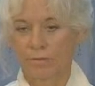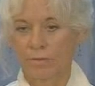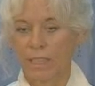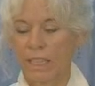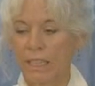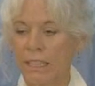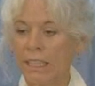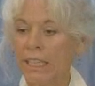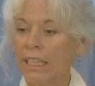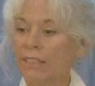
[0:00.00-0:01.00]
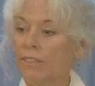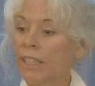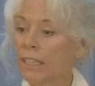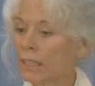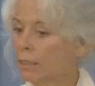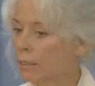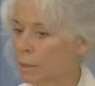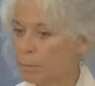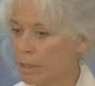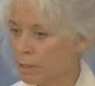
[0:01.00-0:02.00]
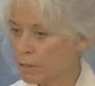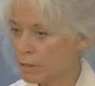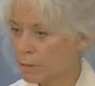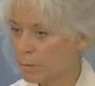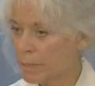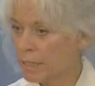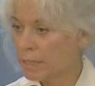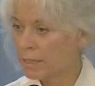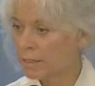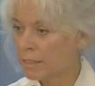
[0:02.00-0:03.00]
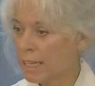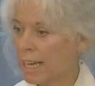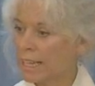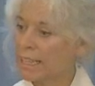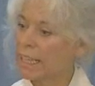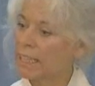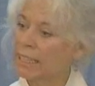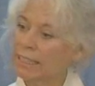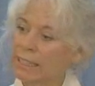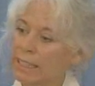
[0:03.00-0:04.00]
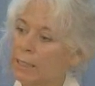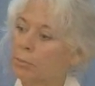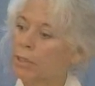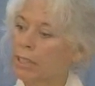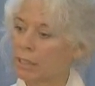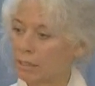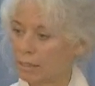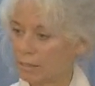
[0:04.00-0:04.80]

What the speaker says: And if it appears to me, I cannot keep it.